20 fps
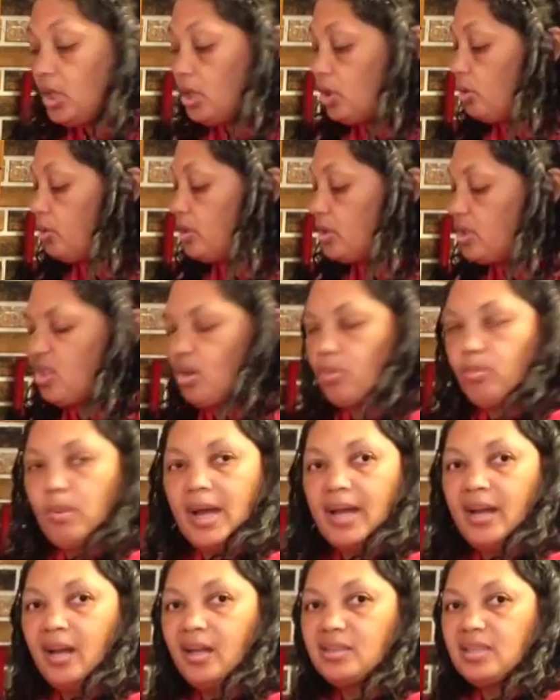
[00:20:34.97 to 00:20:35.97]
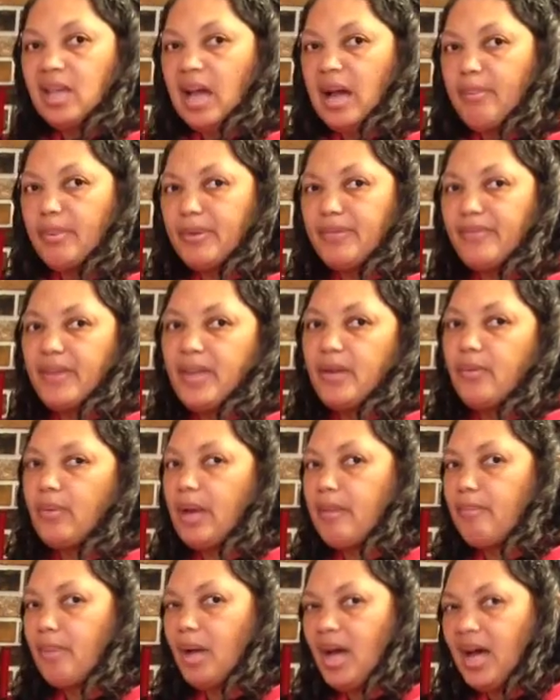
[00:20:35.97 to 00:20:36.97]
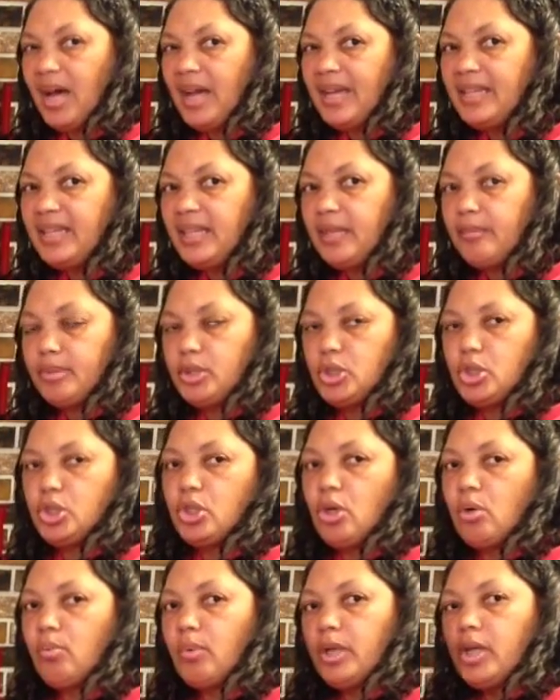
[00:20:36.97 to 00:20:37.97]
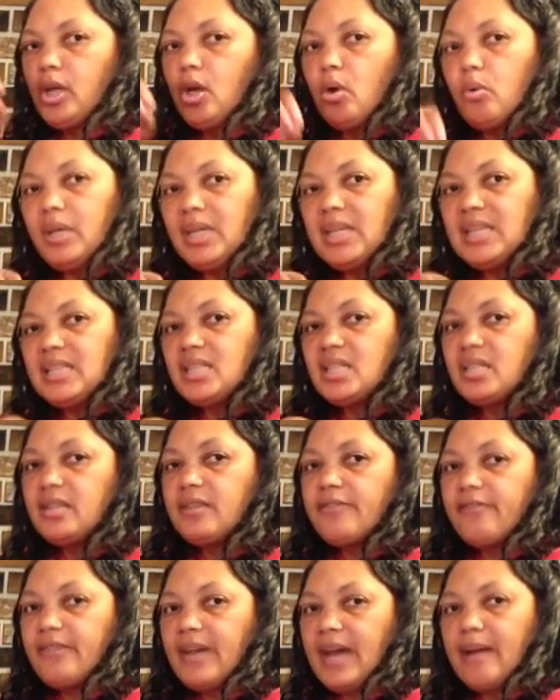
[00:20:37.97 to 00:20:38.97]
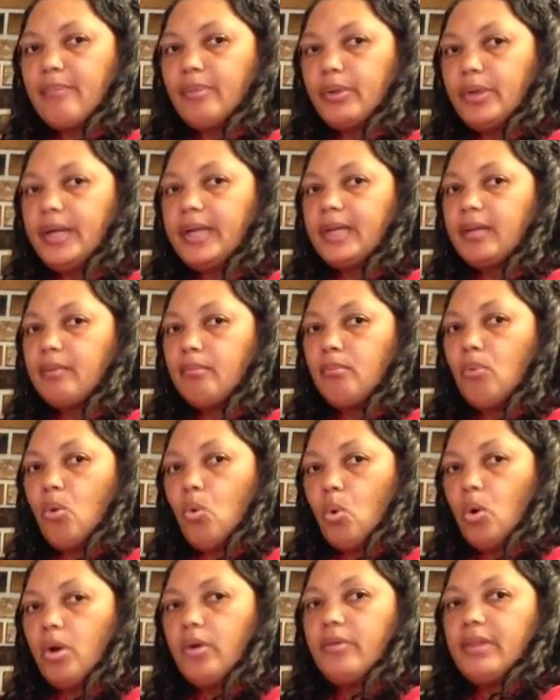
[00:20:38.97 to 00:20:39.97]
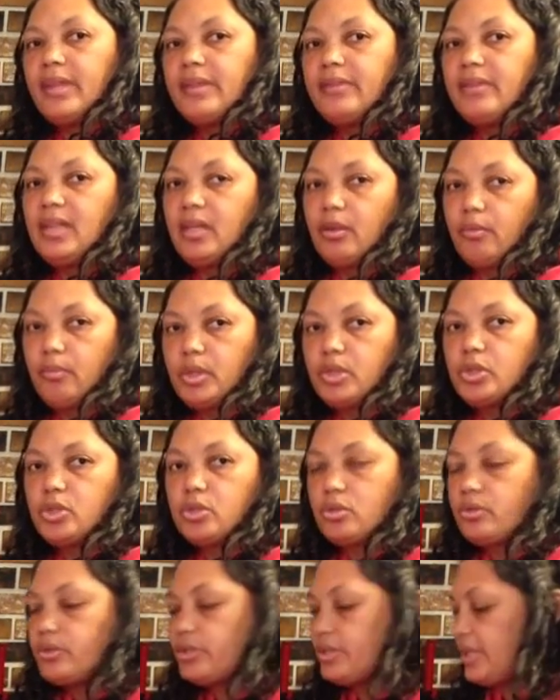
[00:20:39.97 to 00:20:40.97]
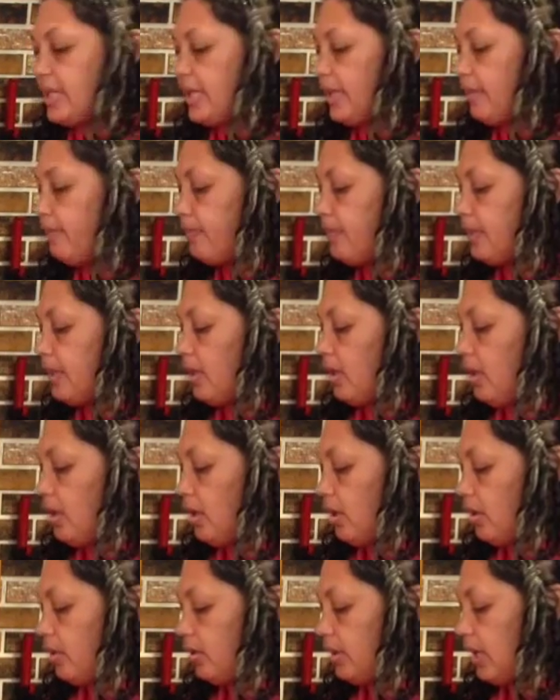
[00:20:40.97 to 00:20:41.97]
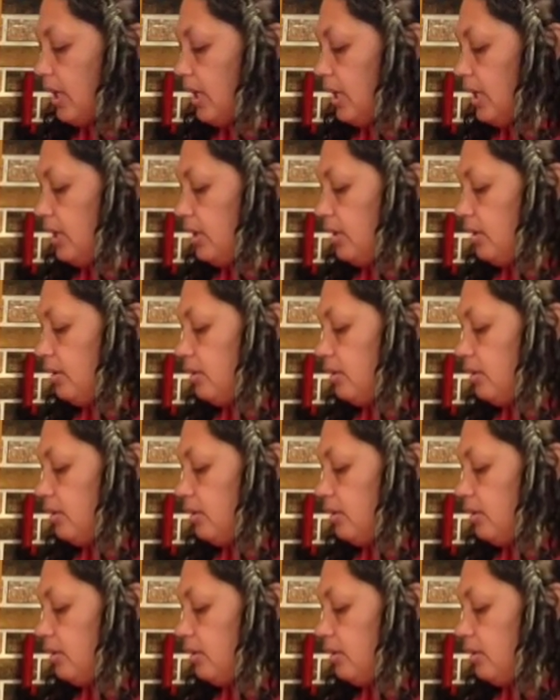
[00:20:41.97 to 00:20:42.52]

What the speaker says: You could sew right on top of it, right behind it, but you don't want to go into the fabric more than the original seam. Okay?